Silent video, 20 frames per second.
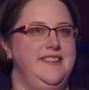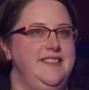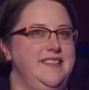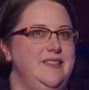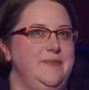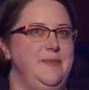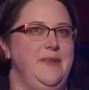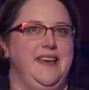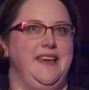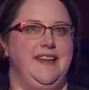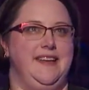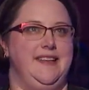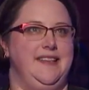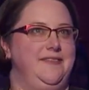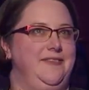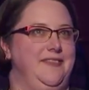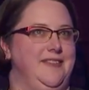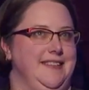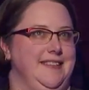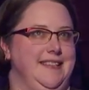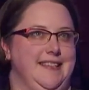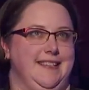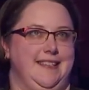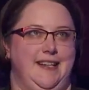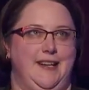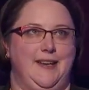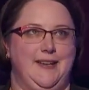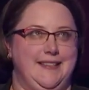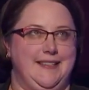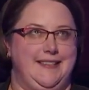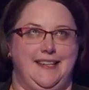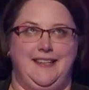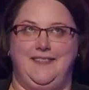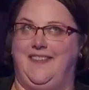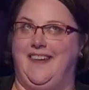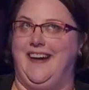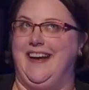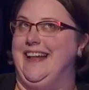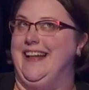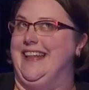fun for me when you get to that it's
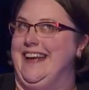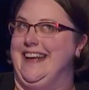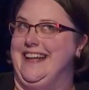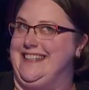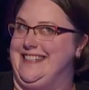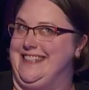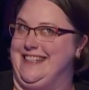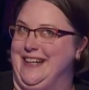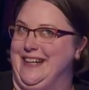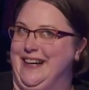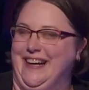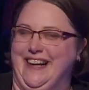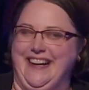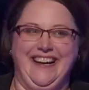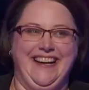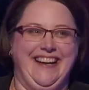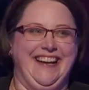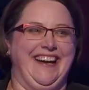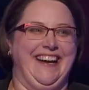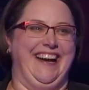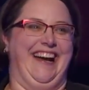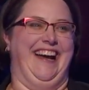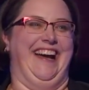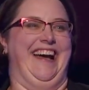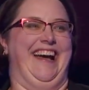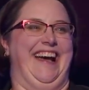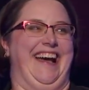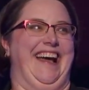just awesome because then the